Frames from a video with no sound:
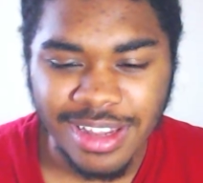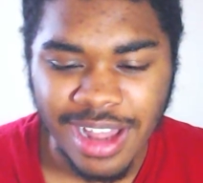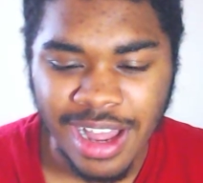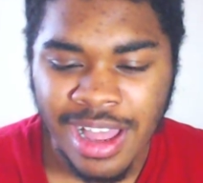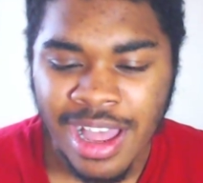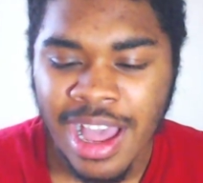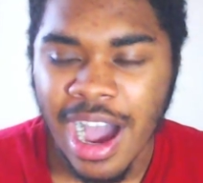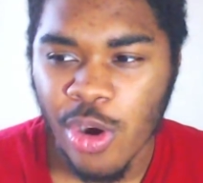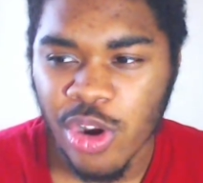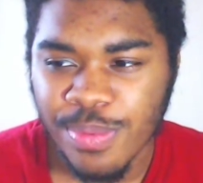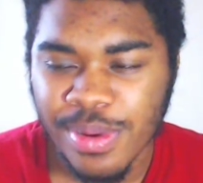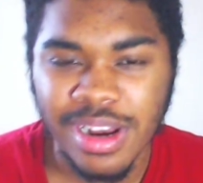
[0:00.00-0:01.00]
that, I
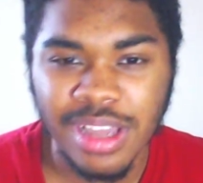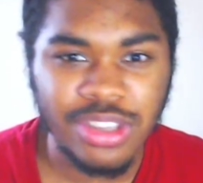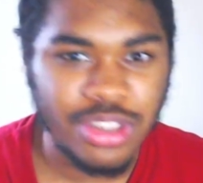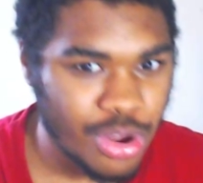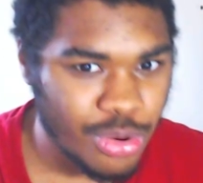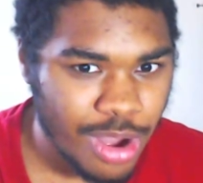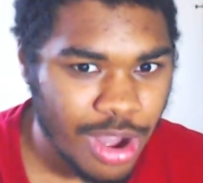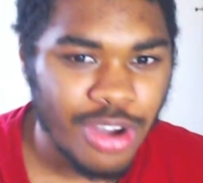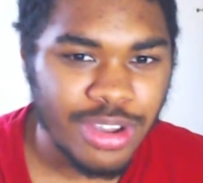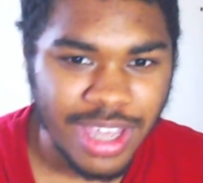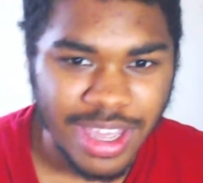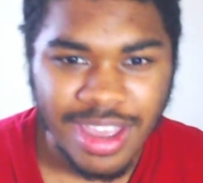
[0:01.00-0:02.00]
would have been like, you know what?
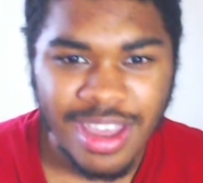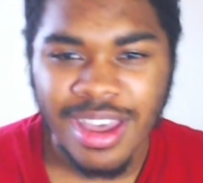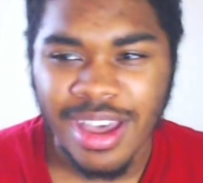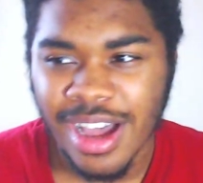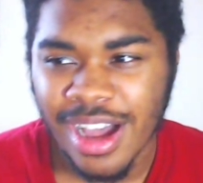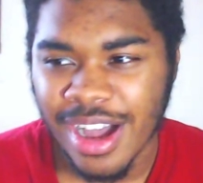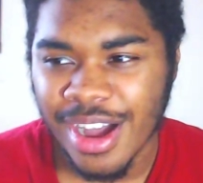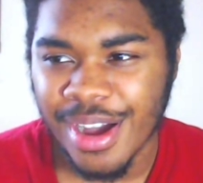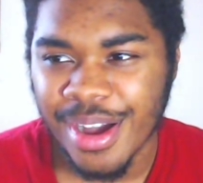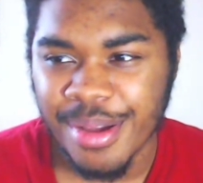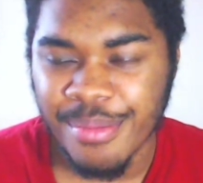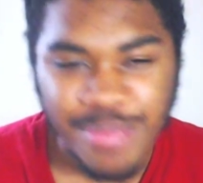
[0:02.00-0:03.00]
Okay,
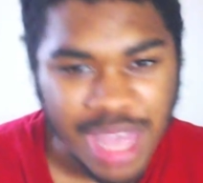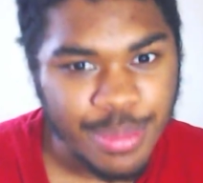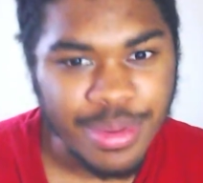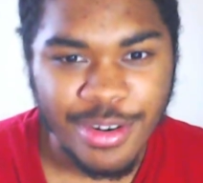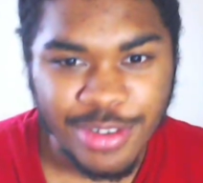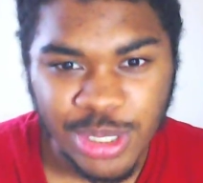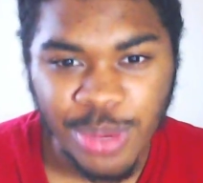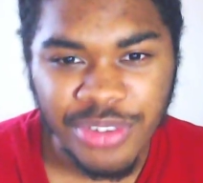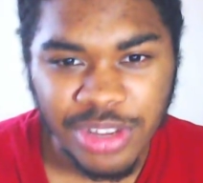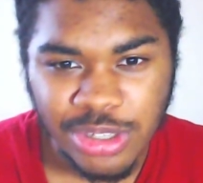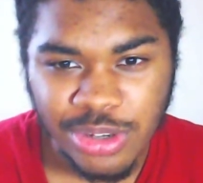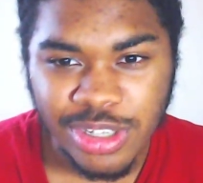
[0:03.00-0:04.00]
maybe there is
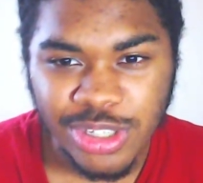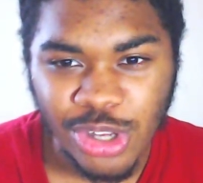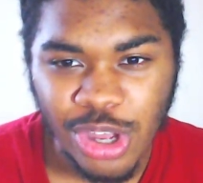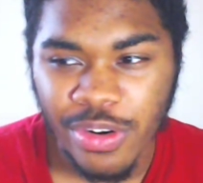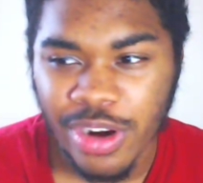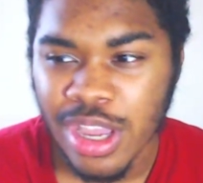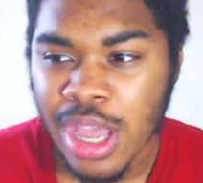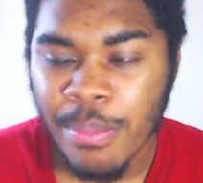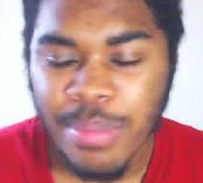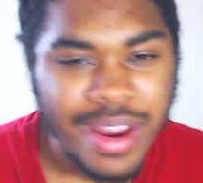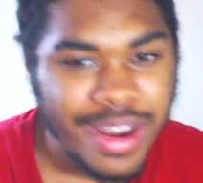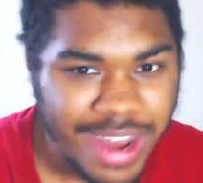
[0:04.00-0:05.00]
something to the story.
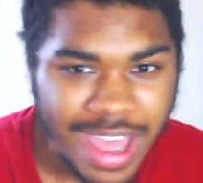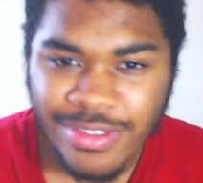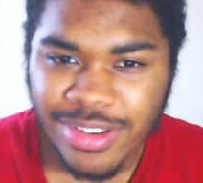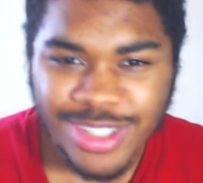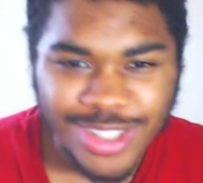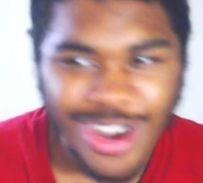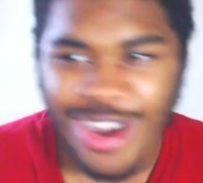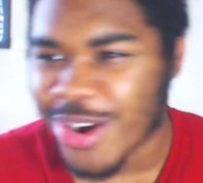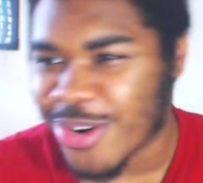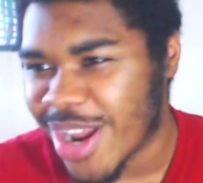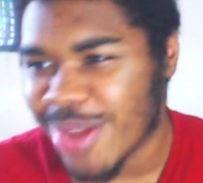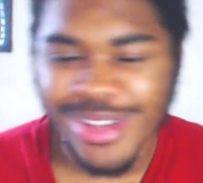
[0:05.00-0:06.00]
But I never saw a
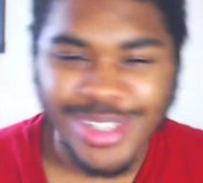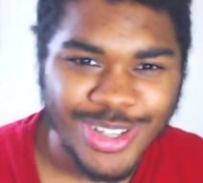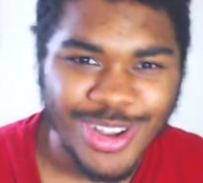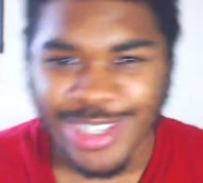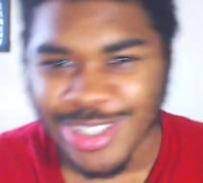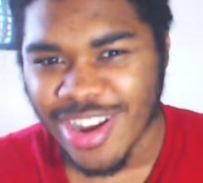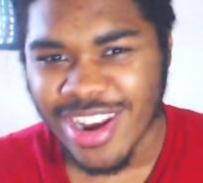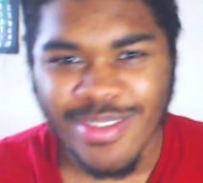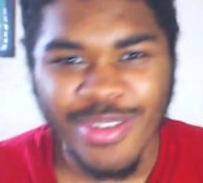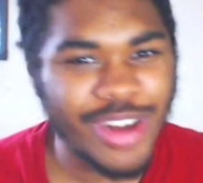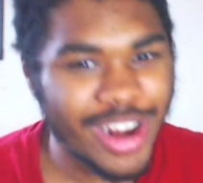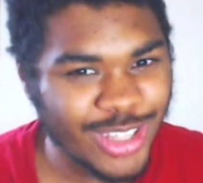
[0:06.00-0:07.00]
credible source, so I
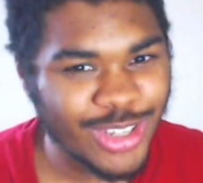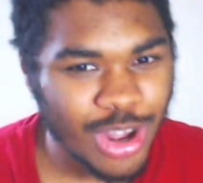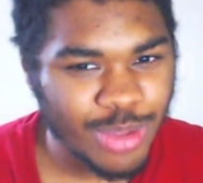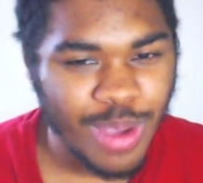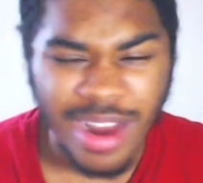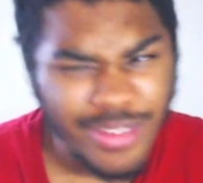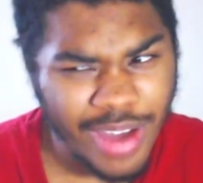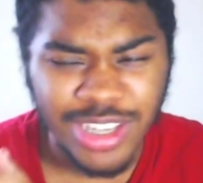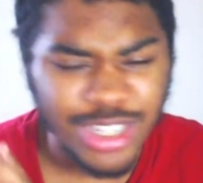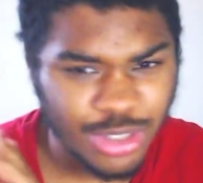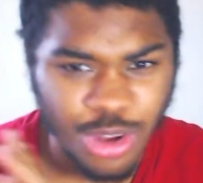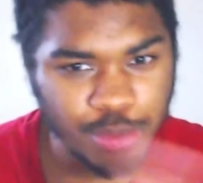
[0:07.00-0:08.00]
never really talked about it. I never
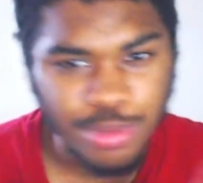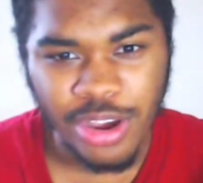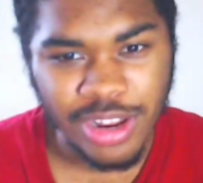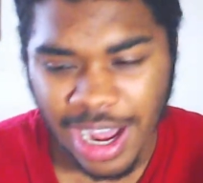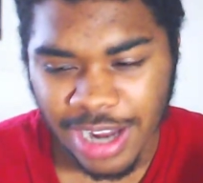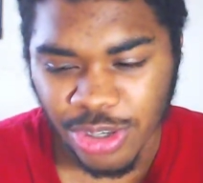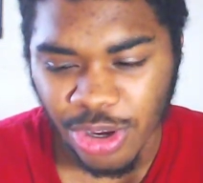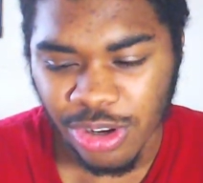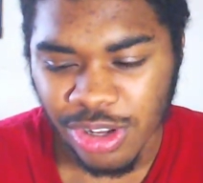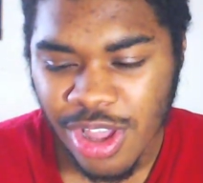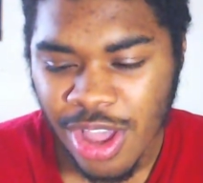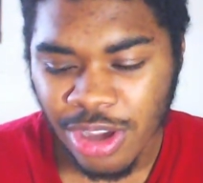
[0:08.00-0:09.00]
actually talked about it at
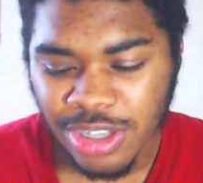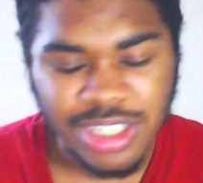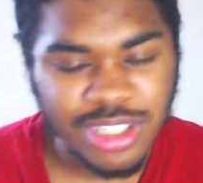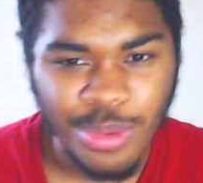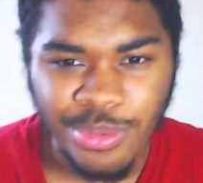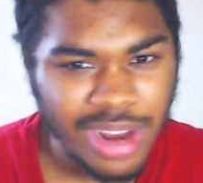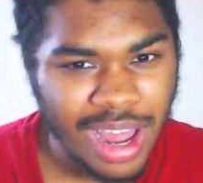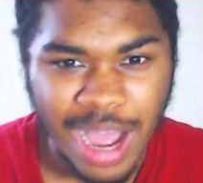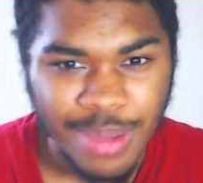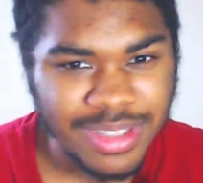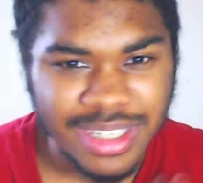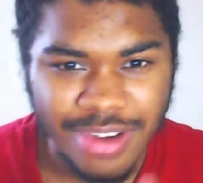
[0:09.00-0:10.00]
all because it's something that
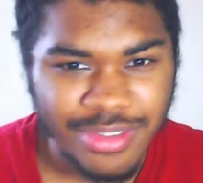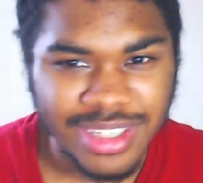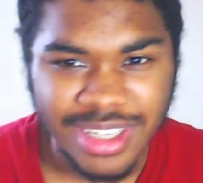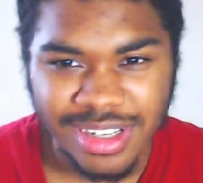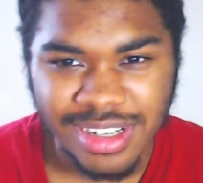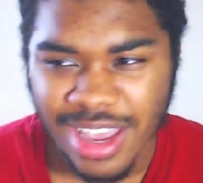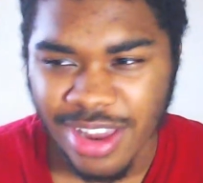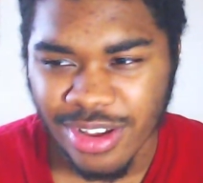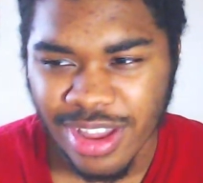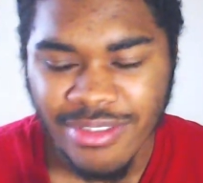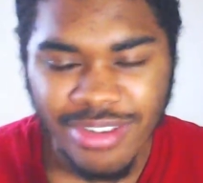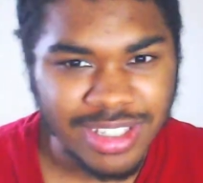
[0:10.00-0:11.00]
happens every single year. You know,
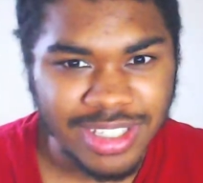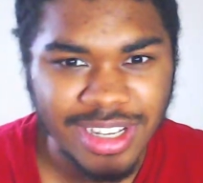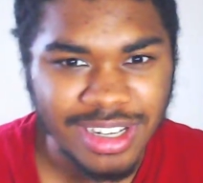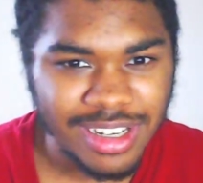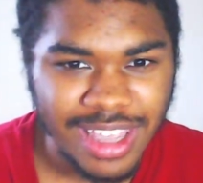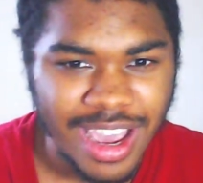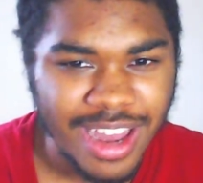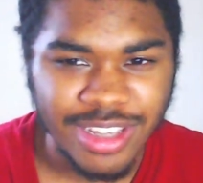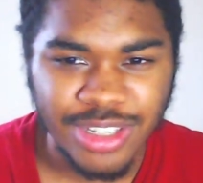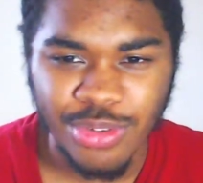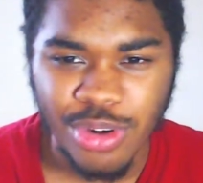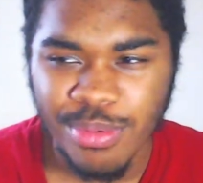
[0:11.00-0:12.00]
every single year
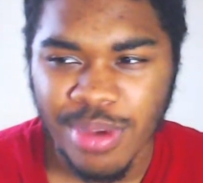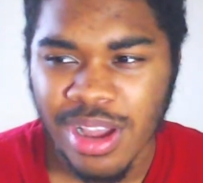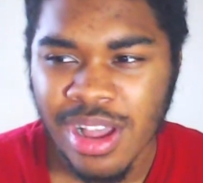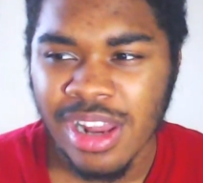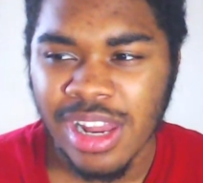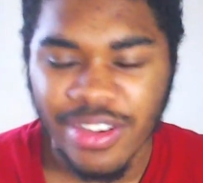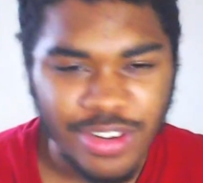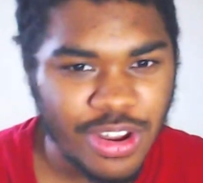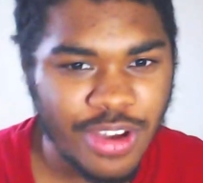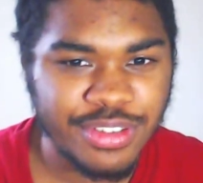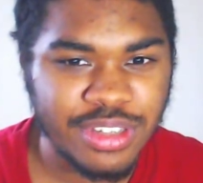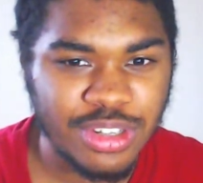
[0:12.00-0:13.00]
there's a rumor
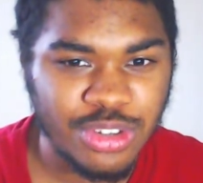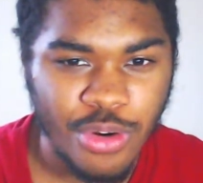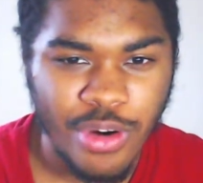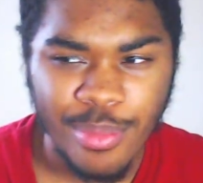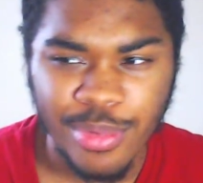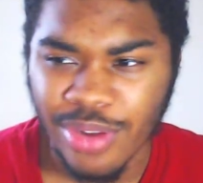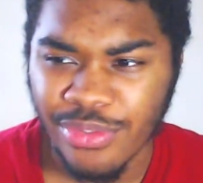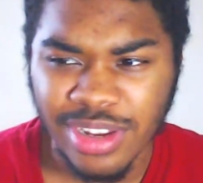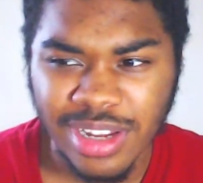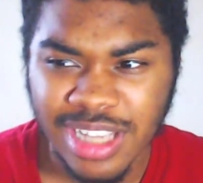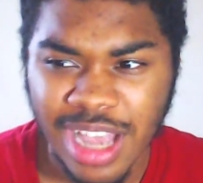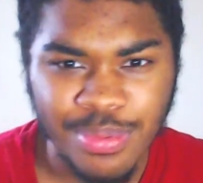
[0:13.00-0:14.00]
Lewandowski to Real Madrid. I
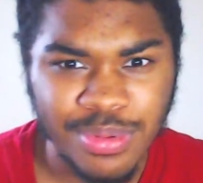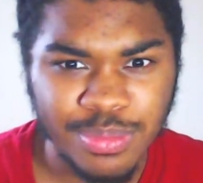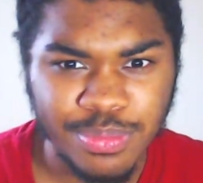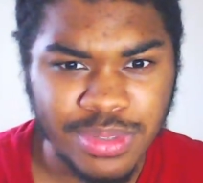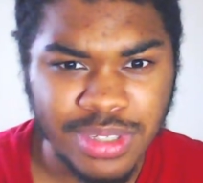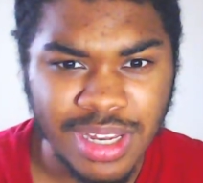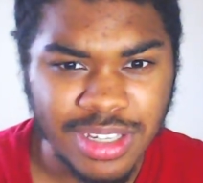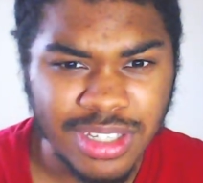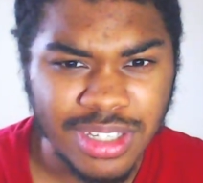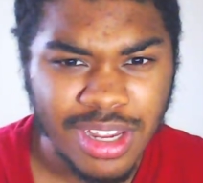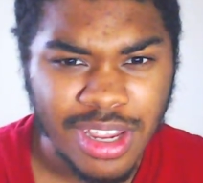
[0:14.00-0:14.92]
think that's happened since